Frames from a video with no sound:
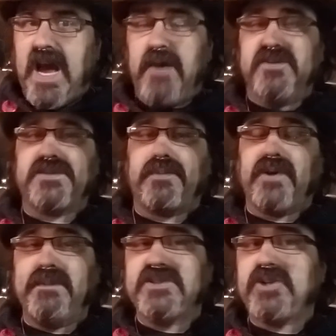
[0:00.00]
I was a
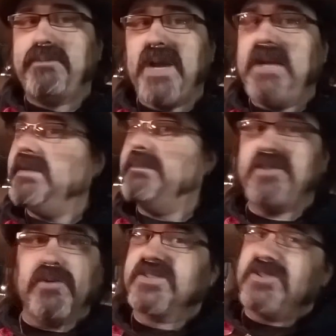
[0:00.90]
premature baby, but
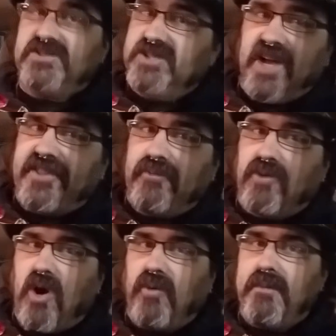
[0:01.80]
there was nothing
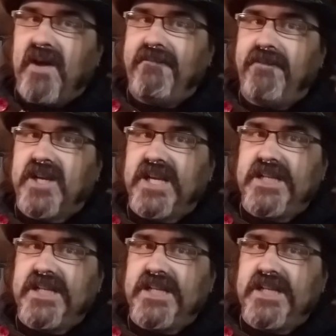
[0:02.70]
wrong with my fucking